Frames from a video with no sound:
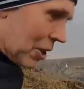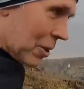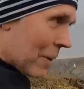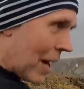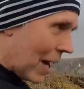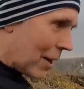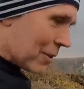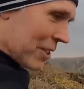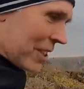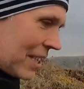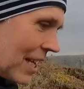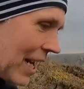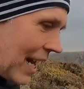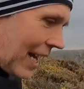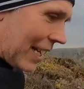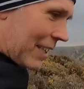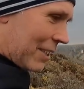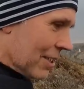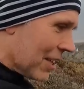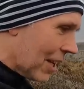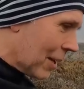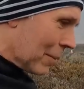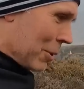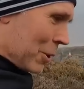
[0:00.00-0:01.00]
2 miles in the
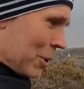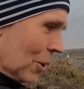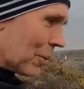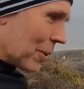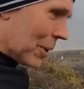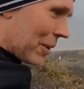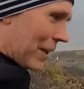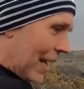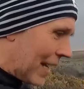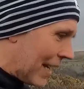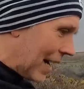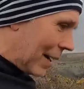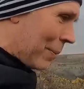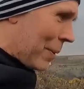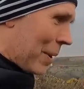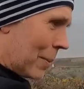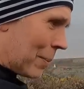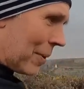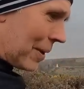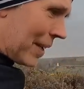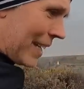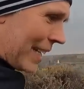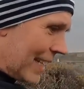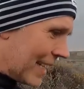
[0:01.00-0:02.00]
legs, so I'm sure we'll get up
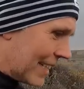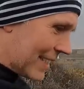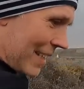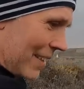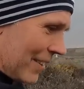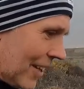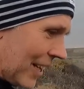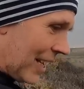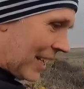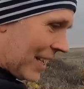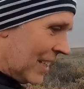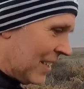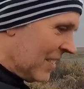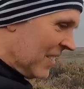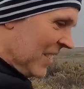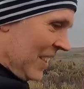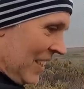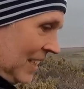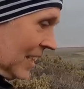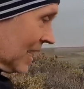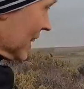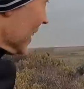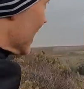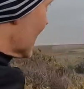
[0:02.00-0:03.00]
it pretty easy. But
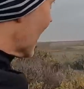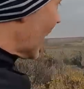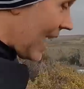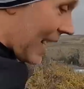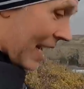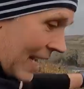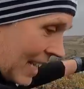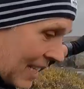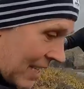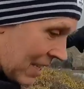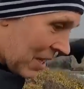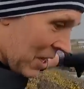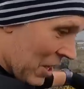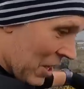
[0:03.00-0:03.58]
yeah,